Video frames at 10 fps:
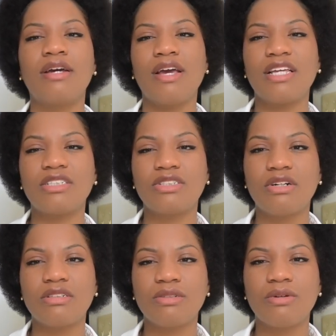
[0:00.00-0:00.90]
and
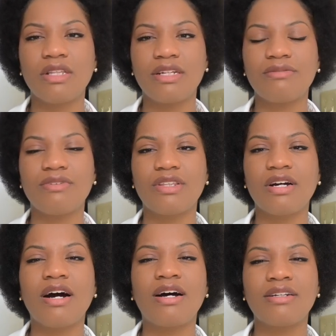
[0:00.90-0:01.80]
start doing life with
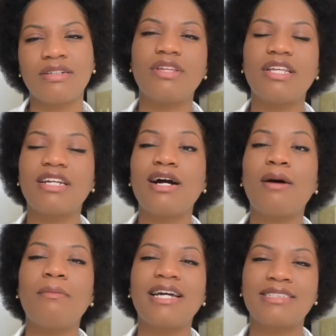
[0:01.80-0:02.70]
God. And then
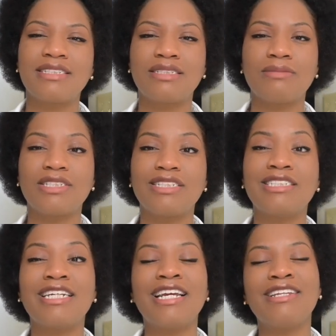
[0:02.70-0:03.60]
come back to this
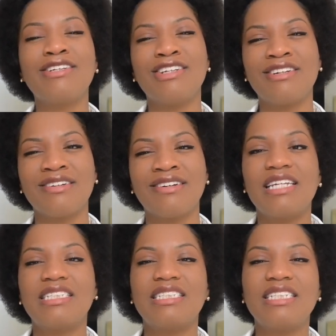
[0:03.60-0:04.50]
message in a year
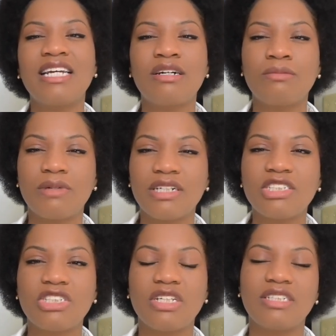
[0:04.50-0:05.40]
and see how
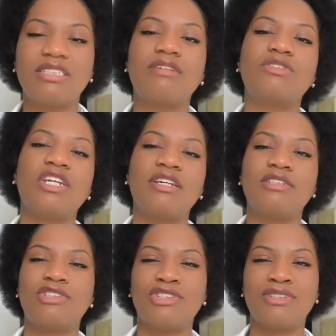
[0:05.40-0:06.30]
much things have
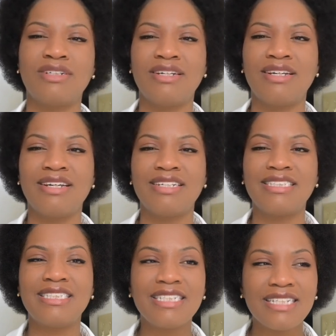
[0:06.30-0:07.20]
changed.
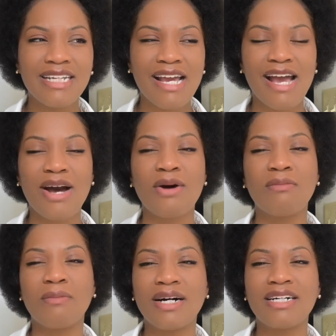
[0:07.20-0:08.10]
See how
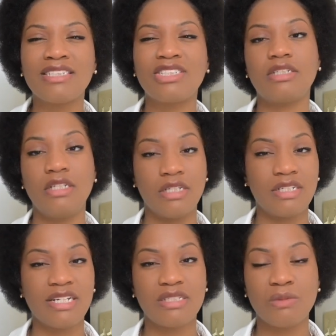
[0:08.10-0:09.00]
much
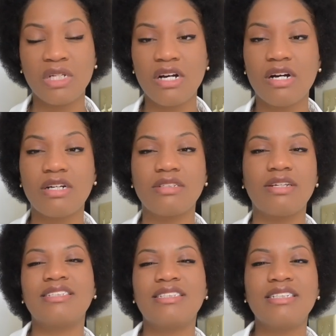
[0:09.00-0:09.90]
healing has begun.
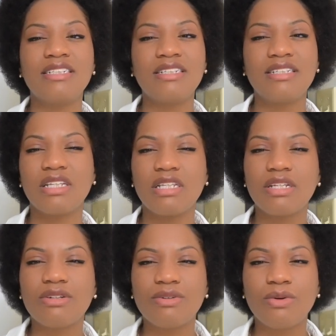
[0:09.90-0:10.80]
See the
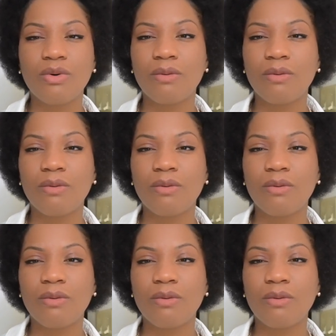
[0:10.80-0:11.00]
little or